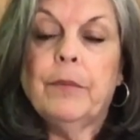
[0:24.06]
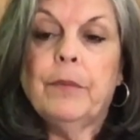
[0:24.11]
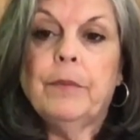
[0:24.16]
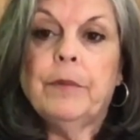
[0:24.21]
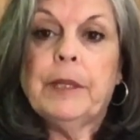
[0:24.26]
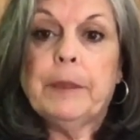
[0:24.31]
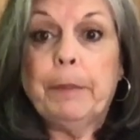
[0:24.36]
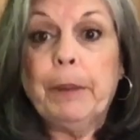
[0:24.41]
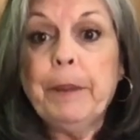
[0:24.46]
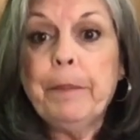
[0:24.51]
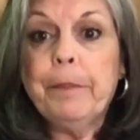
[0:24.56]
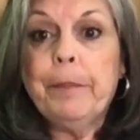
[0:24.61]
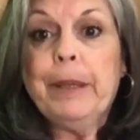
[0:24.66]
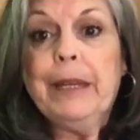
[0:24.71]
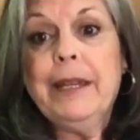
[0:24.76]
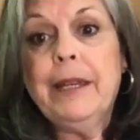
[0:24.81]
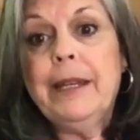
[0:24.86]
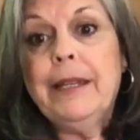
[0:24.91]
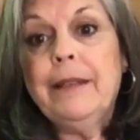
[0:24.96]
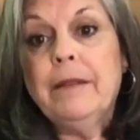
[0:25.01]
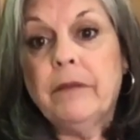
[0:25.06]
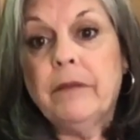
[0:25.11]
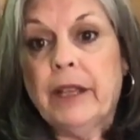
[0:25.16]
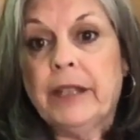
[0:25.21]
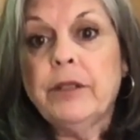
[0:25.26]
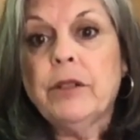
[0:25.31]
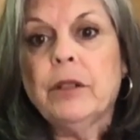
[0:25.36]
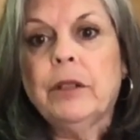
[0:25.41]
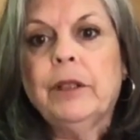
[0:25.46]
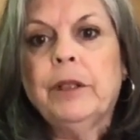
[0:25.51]
split pea,
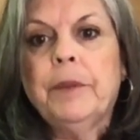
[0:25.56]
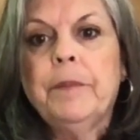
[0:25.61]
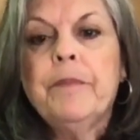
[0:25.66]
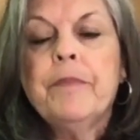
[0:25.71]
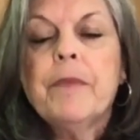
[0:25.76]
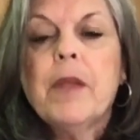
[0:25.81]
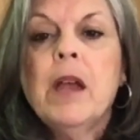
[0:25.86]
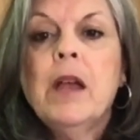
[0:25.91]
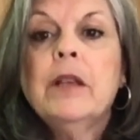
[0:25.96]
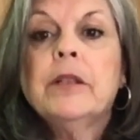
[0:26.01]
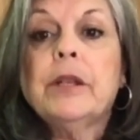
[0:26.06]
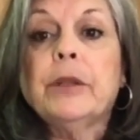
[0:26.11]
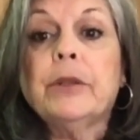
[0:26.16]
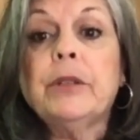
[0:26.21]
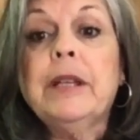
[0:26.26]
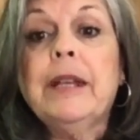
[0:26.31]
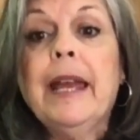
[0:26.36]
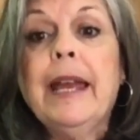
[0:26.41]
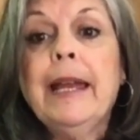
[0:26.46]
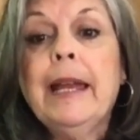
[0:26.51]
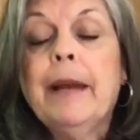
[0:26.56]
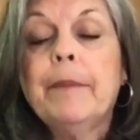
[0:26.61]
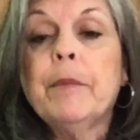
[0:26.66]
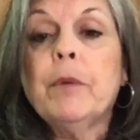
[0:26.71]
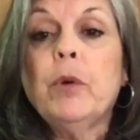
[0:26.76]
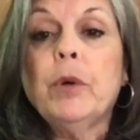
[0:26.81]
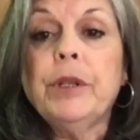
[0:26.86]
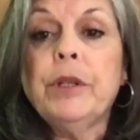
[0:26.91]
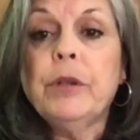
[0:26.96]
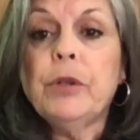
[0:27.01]
lentil. So today I'm
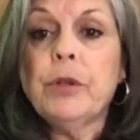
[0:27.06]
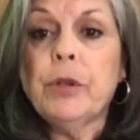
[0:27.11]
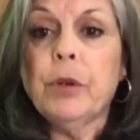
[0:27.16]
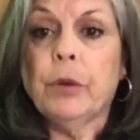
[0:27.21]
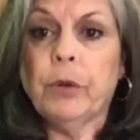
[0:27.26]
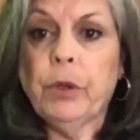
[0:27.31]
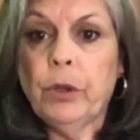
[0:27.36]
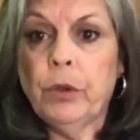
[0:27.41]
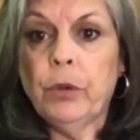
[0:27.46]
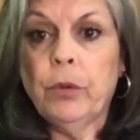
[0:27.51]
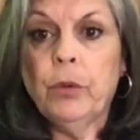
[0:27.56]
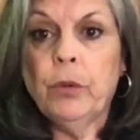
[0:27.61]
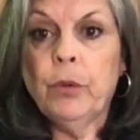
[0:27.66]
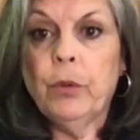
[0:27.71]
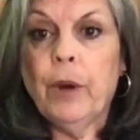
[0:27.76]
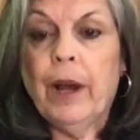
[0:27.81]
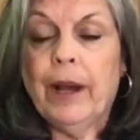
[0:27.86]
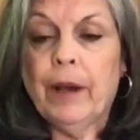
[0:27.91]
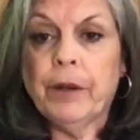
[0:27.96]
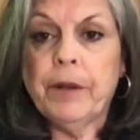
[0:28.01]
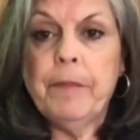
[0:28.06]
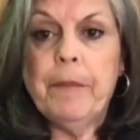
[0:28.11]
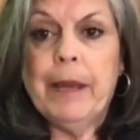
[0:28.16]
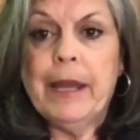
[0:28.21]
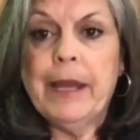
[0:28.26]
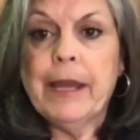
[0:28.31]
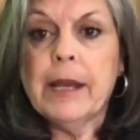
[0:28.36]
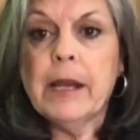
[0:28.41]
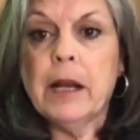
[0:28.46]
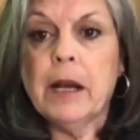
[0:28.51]
going to show you how to
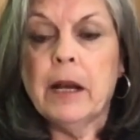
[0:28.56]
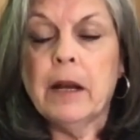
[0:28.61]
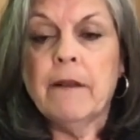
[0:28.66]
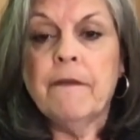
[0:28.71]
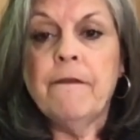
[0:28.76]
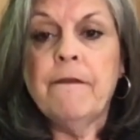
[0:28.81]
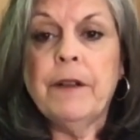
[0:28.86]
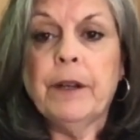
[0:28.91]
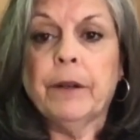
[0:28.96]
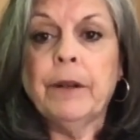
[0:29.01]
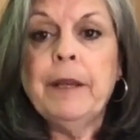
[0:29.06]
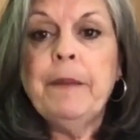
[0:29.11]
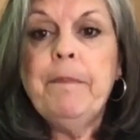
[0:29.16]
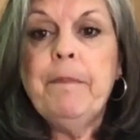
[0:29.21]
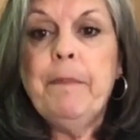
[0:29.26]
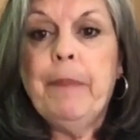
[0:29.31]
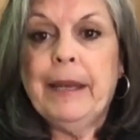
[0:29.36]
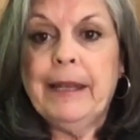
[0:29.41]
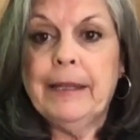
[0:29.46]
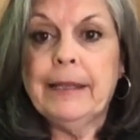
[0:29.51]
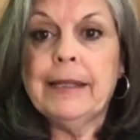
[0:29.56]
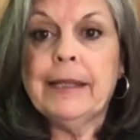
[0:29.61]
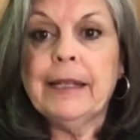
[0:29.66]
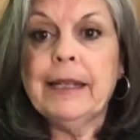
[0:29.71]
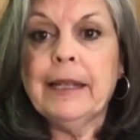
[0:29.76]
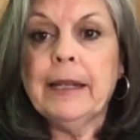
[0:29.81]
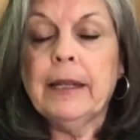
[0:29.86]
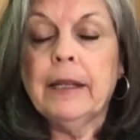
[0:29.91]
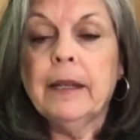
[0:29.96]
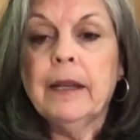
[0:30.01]
make a very
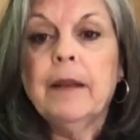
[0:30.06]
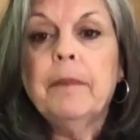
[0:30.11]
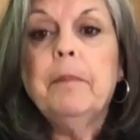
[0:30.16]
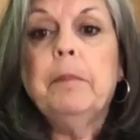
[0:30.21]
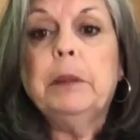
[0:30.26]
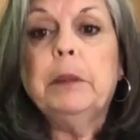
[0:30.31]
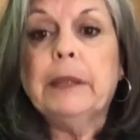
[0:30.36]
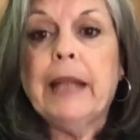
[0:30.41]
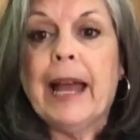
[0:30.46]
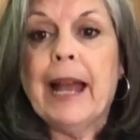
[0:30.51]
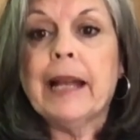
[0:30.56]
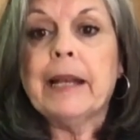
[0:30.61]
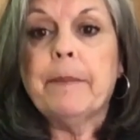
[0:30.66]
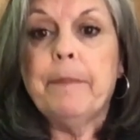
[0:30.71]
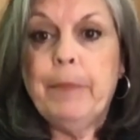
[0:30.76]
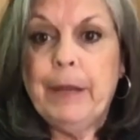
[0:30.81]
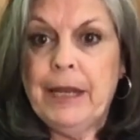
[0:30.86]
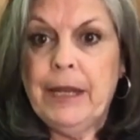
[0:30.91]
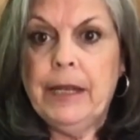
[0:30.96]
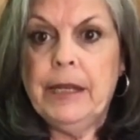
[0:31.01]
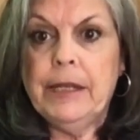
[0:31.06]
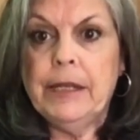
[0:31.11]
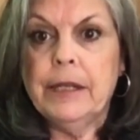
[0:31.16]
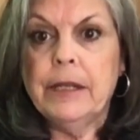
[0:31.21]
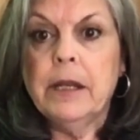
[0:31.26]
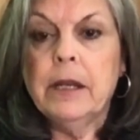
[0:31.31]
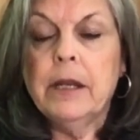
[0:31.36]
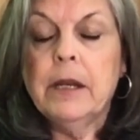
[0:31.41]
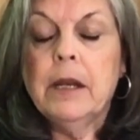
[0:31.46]
basic black bean